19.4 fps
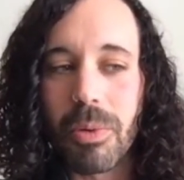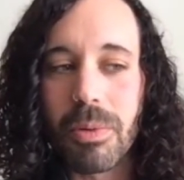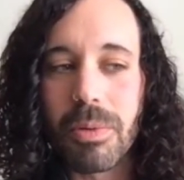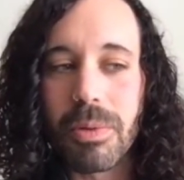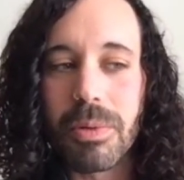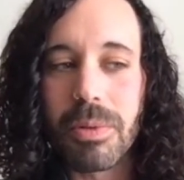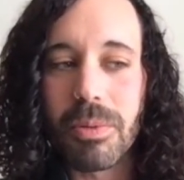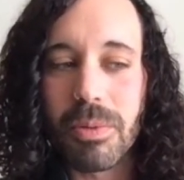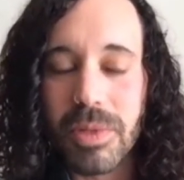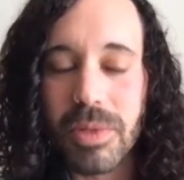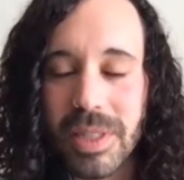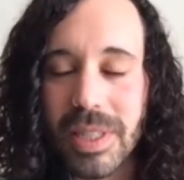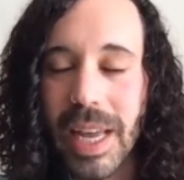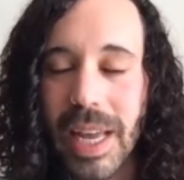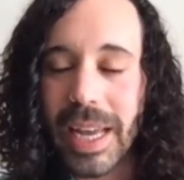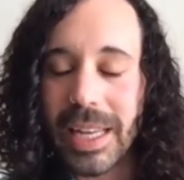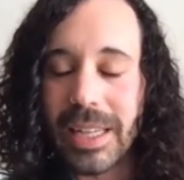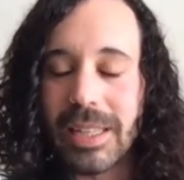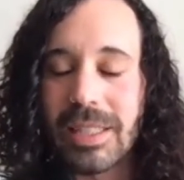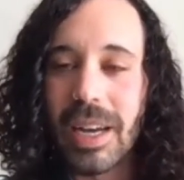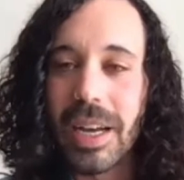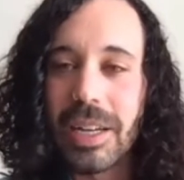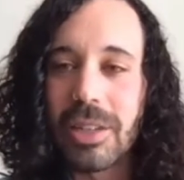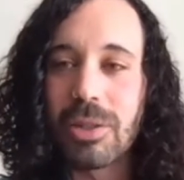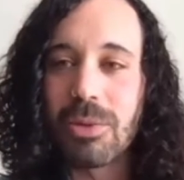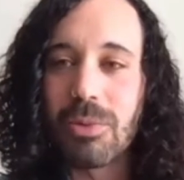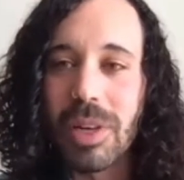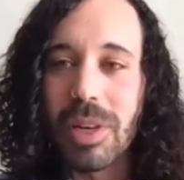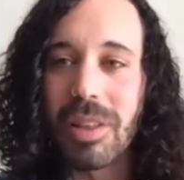staying in touch
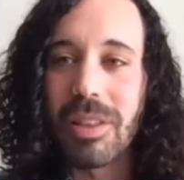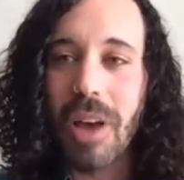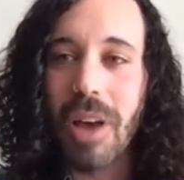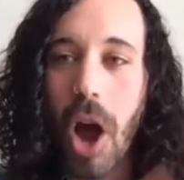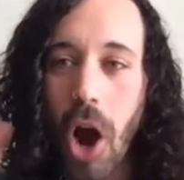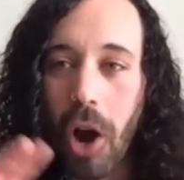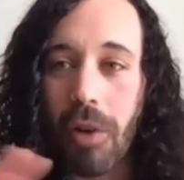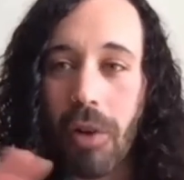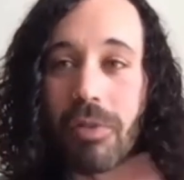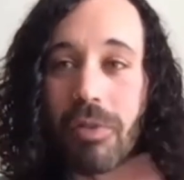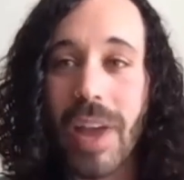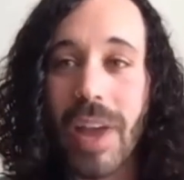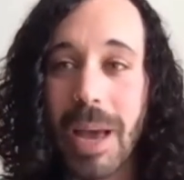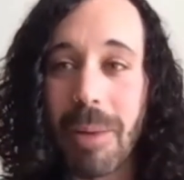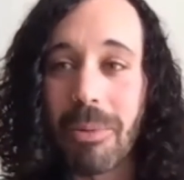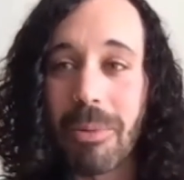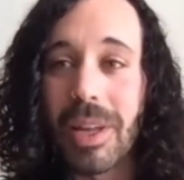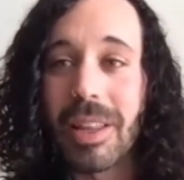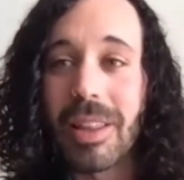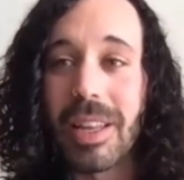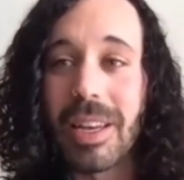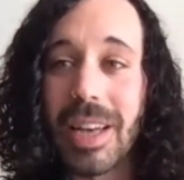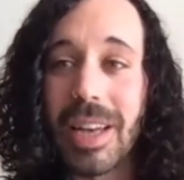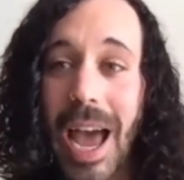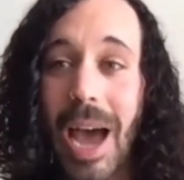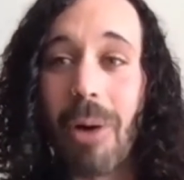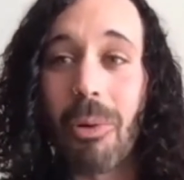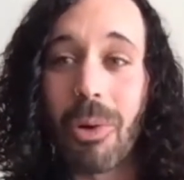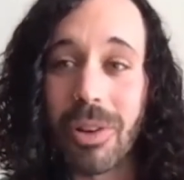with our family that
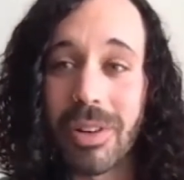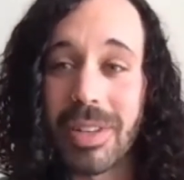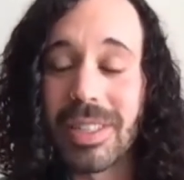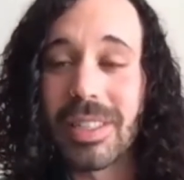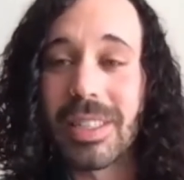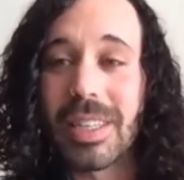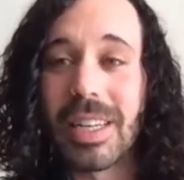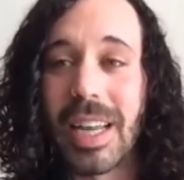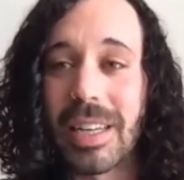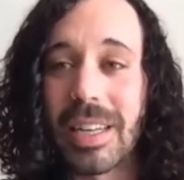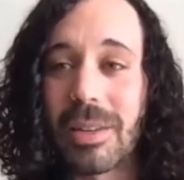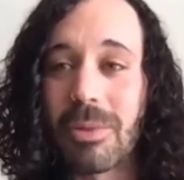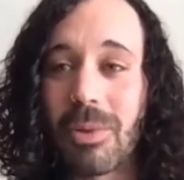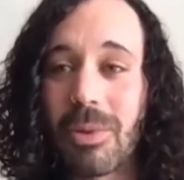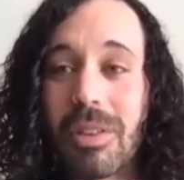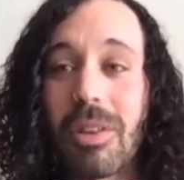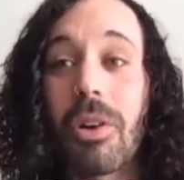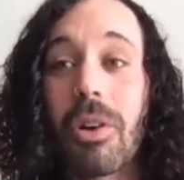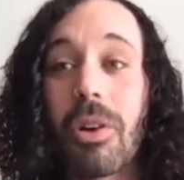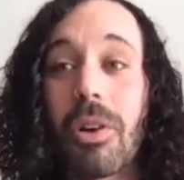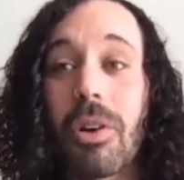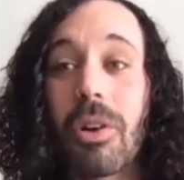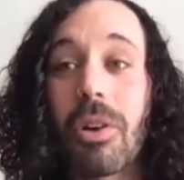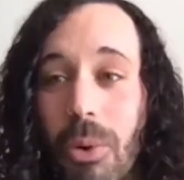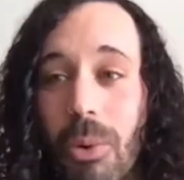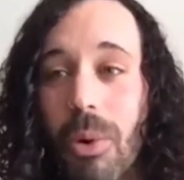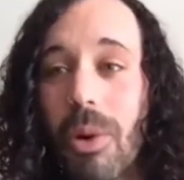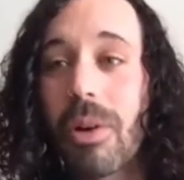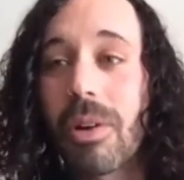now we're disconnected with, our
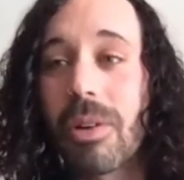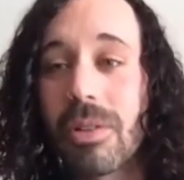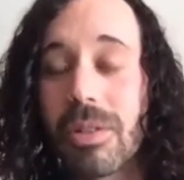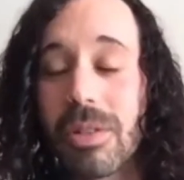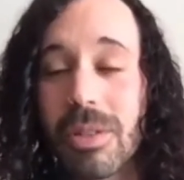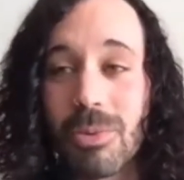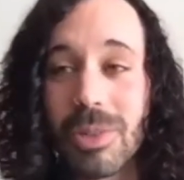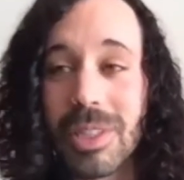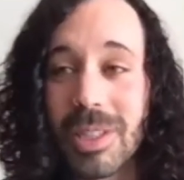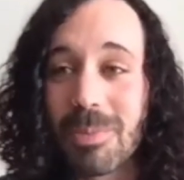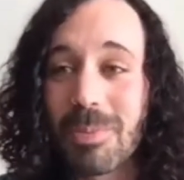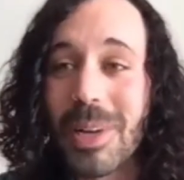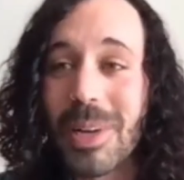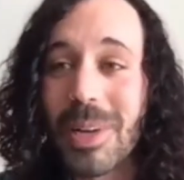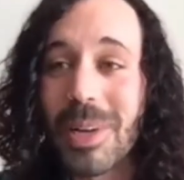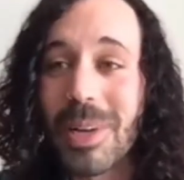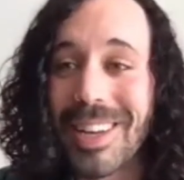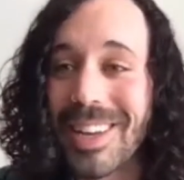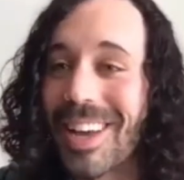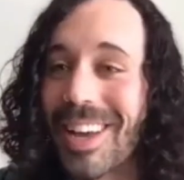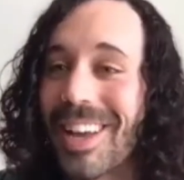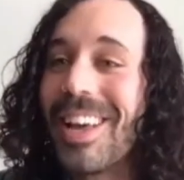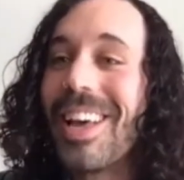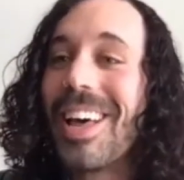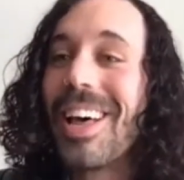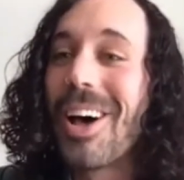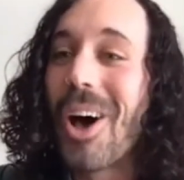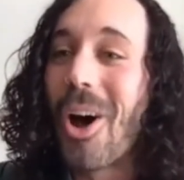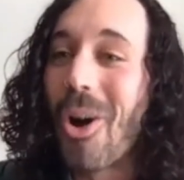coworkers. We spend
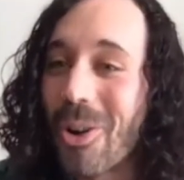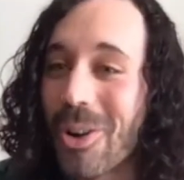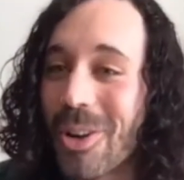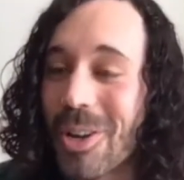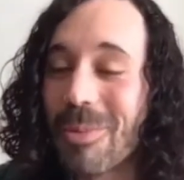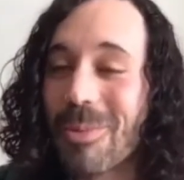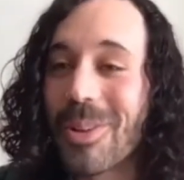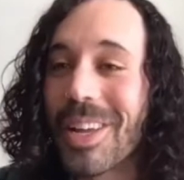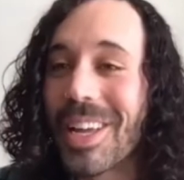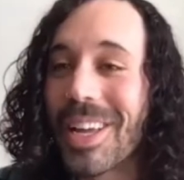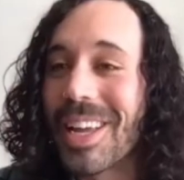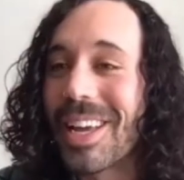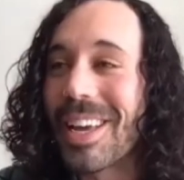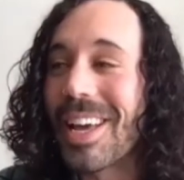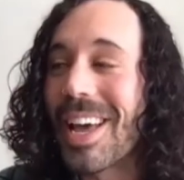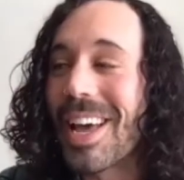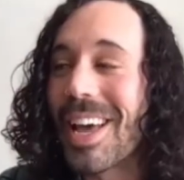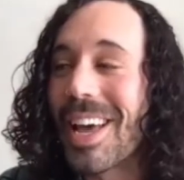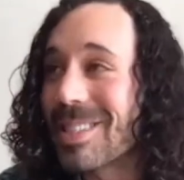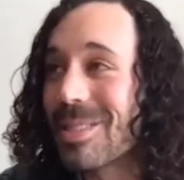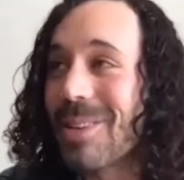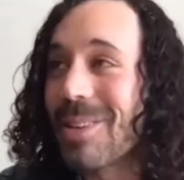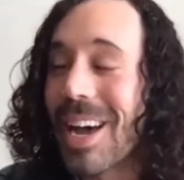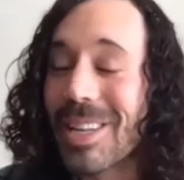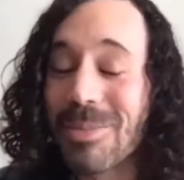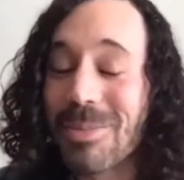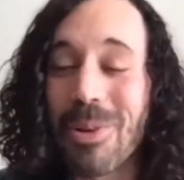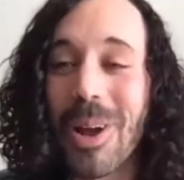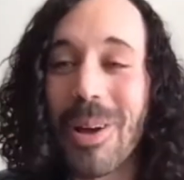arguably
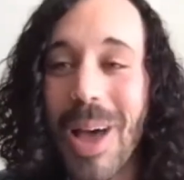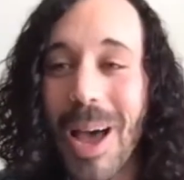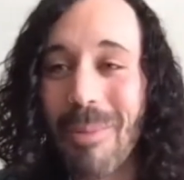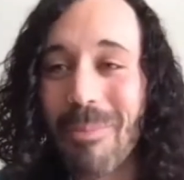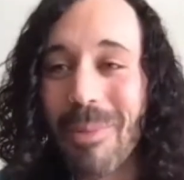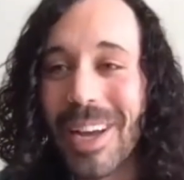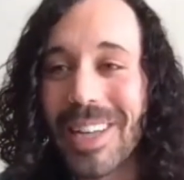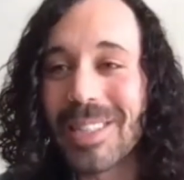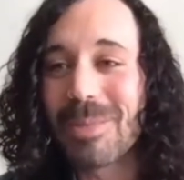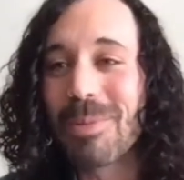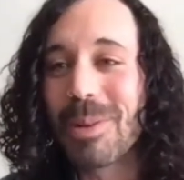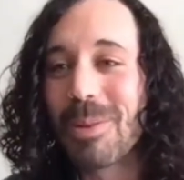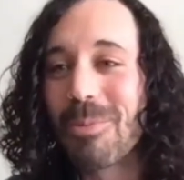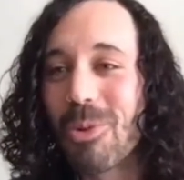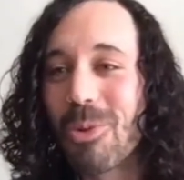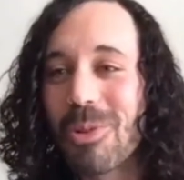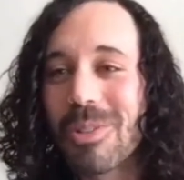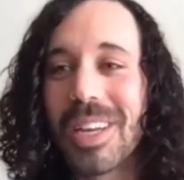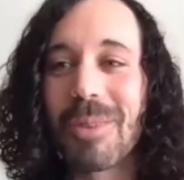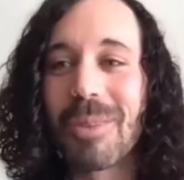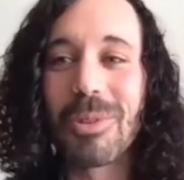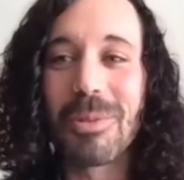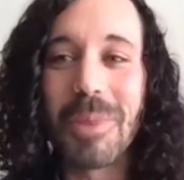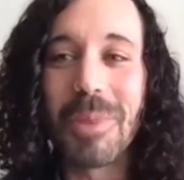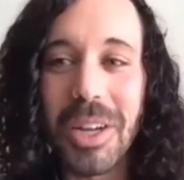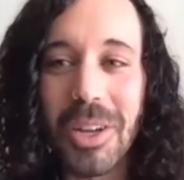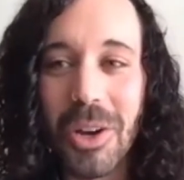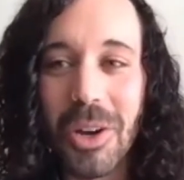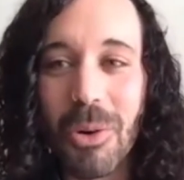I might spend more time with my
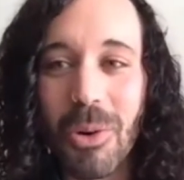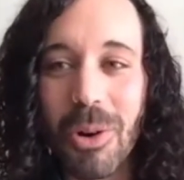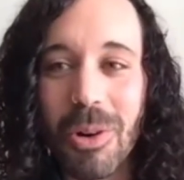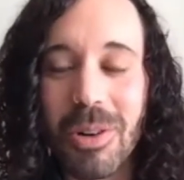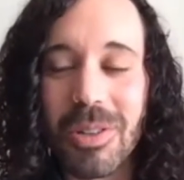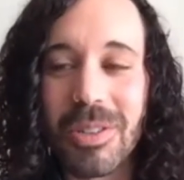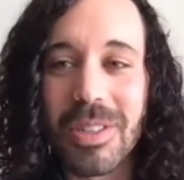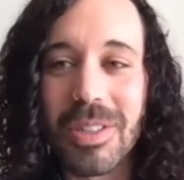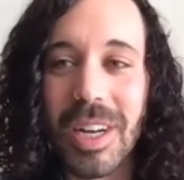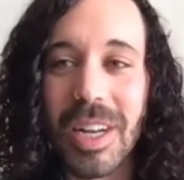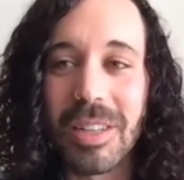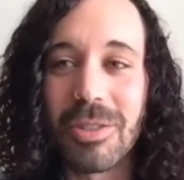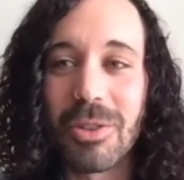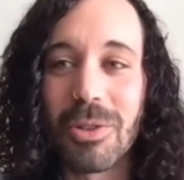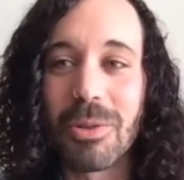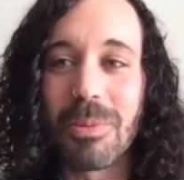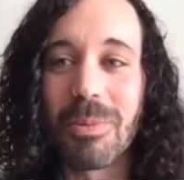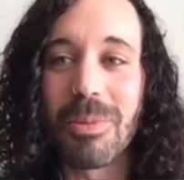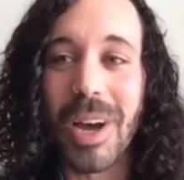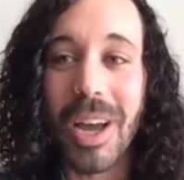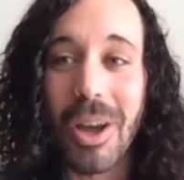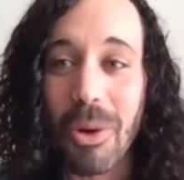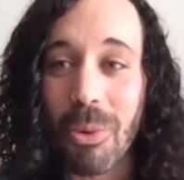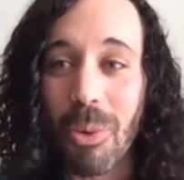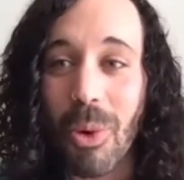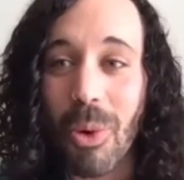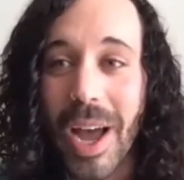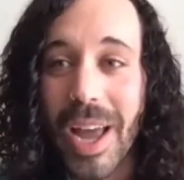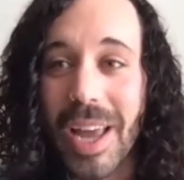coworkers than I do my own
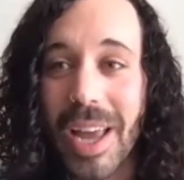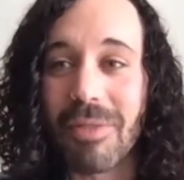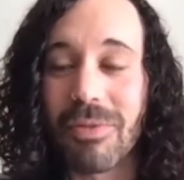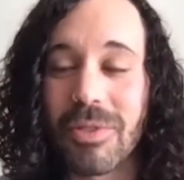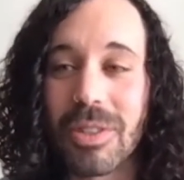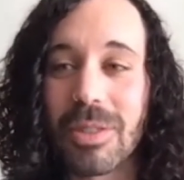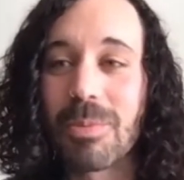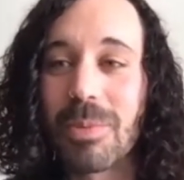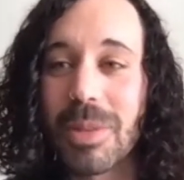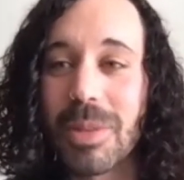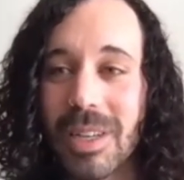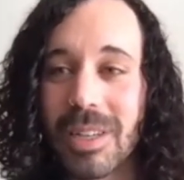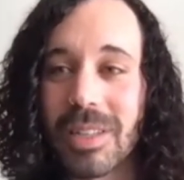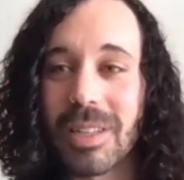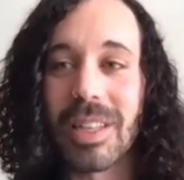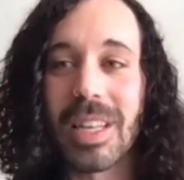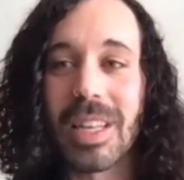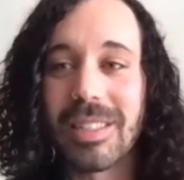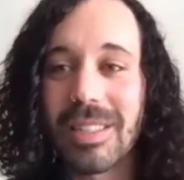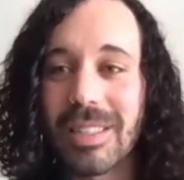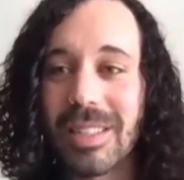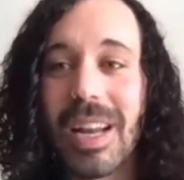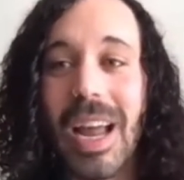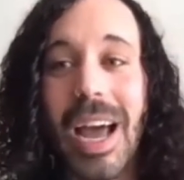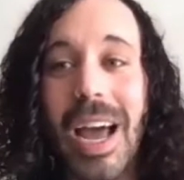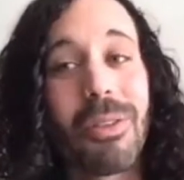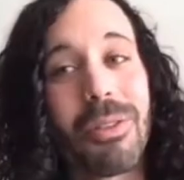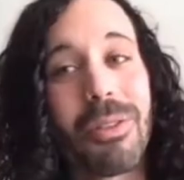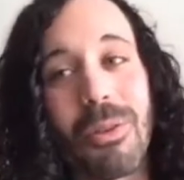wife, just because that's
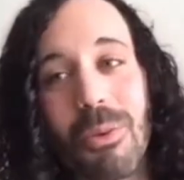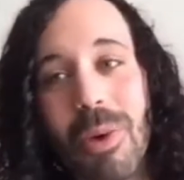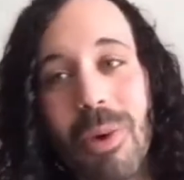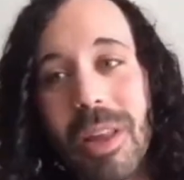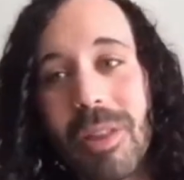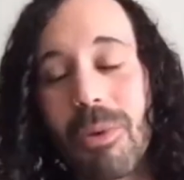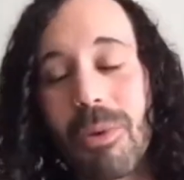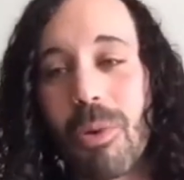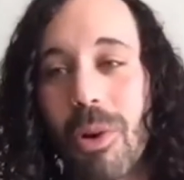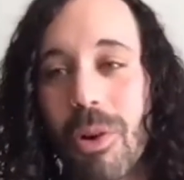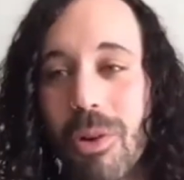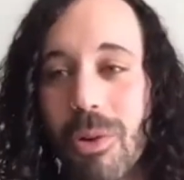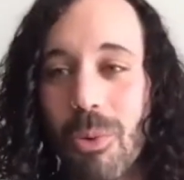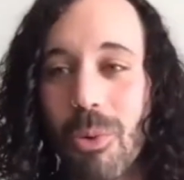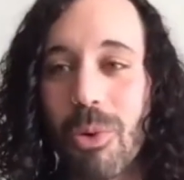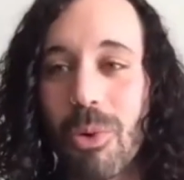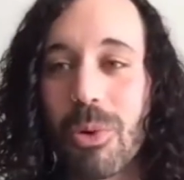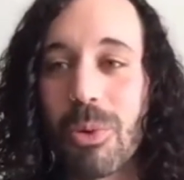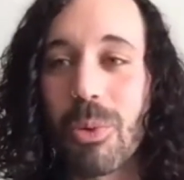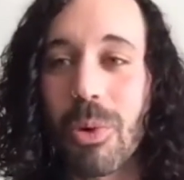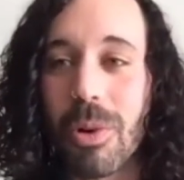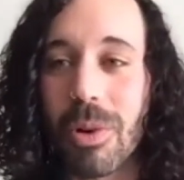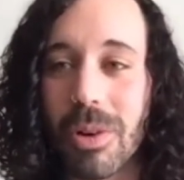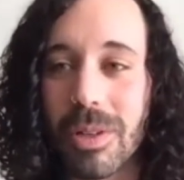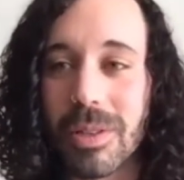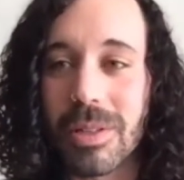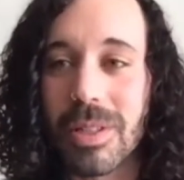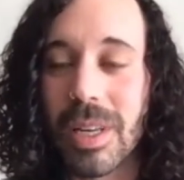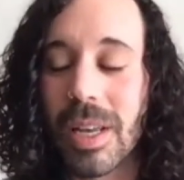how the way the work world
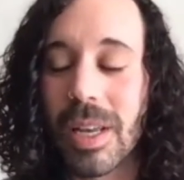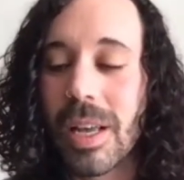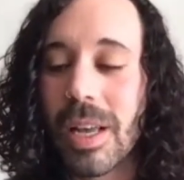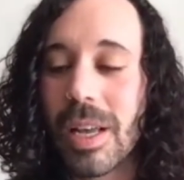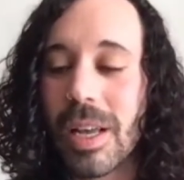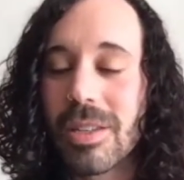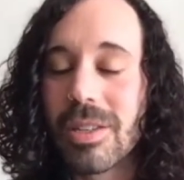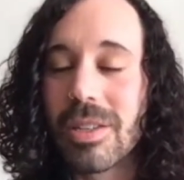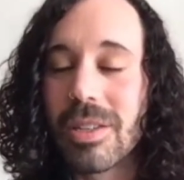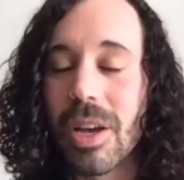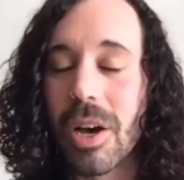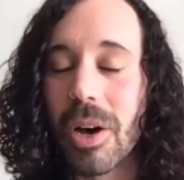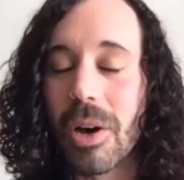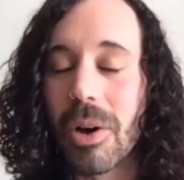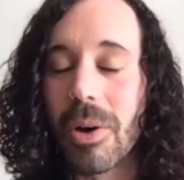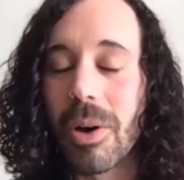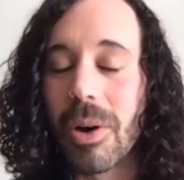works. So,